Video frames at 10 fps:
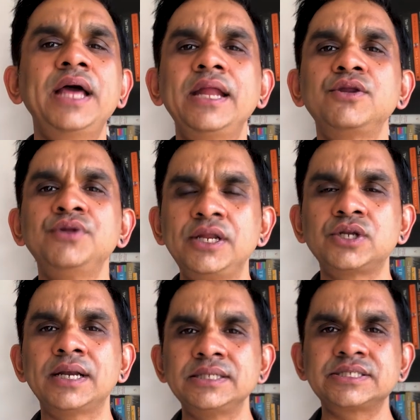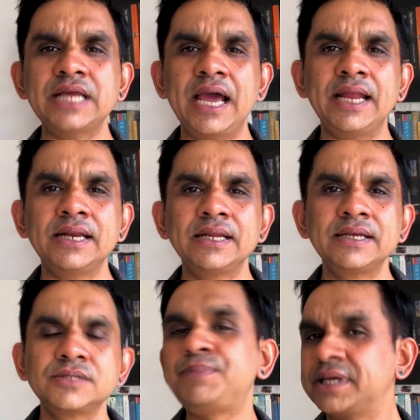that, you need to understand,
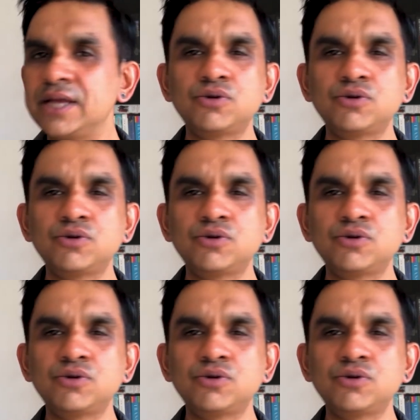speaking